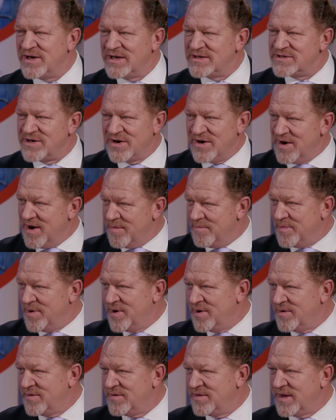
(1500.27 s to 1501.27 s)
Is there a
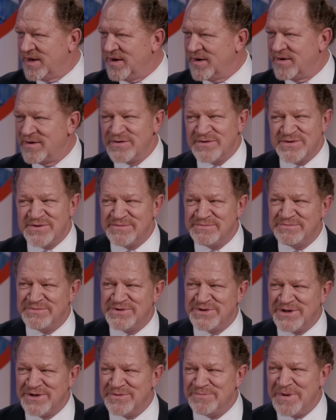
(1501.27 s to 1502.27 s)
number that
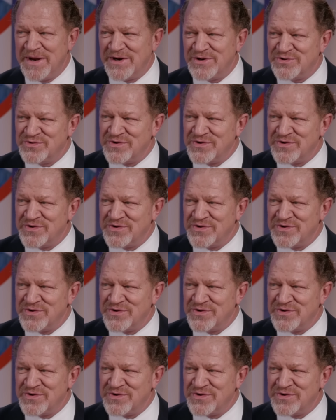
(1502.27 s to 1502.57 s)
should be a